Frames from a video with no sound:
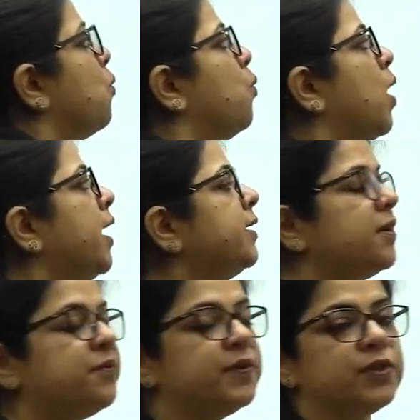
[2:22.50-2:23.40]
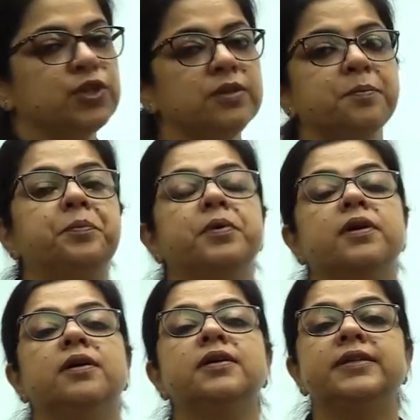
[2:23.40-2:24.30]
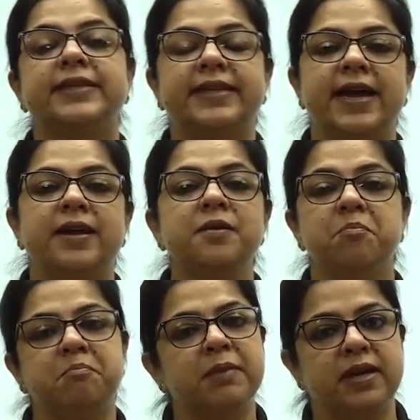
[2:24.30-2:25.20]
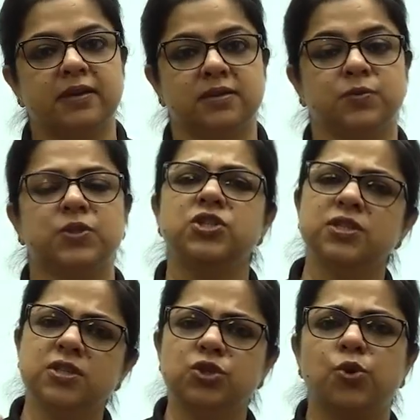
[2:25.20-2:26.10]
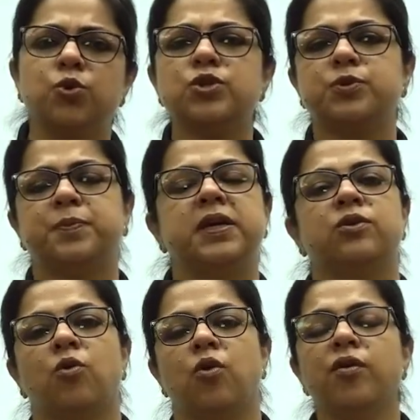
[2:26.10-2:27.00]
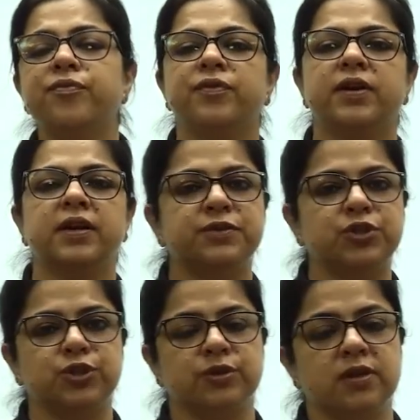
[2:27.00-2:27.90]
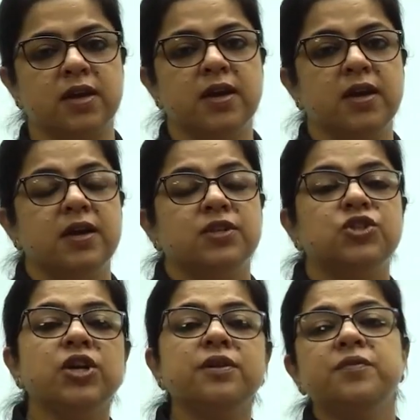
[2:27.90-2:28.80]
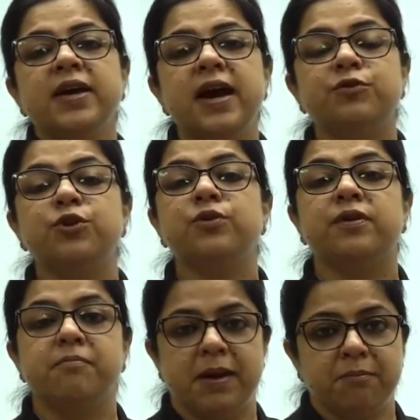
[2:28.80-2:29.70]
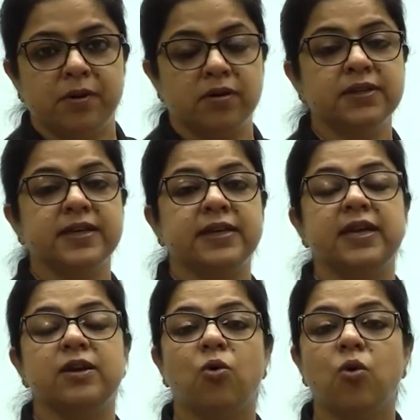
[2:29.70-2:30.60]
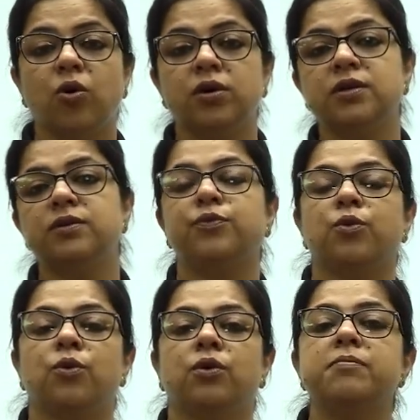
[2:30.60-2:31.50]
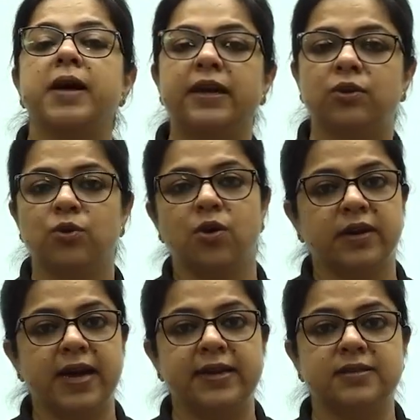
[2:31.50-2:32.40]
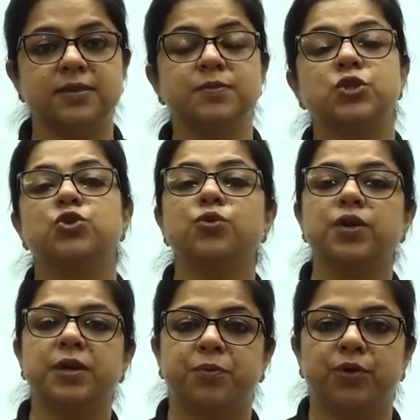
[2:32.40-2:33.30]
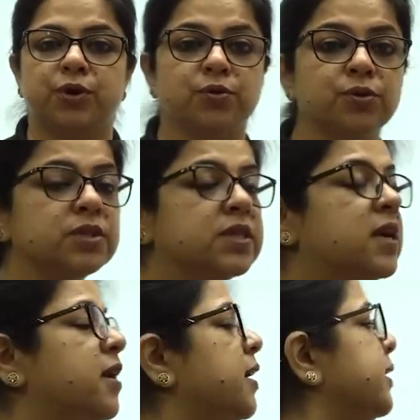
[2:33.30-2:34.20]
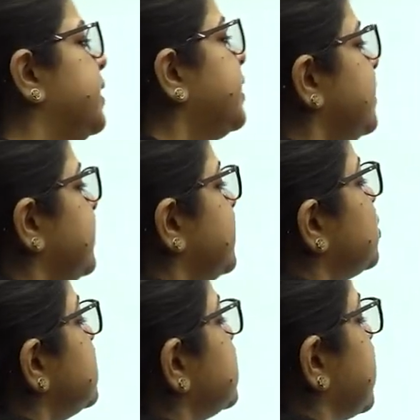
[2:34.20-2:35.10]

1 division per 10 minutes, which is a slow speed of division. Children, we have to remember that in order for microorganisms to reproduce, the conditions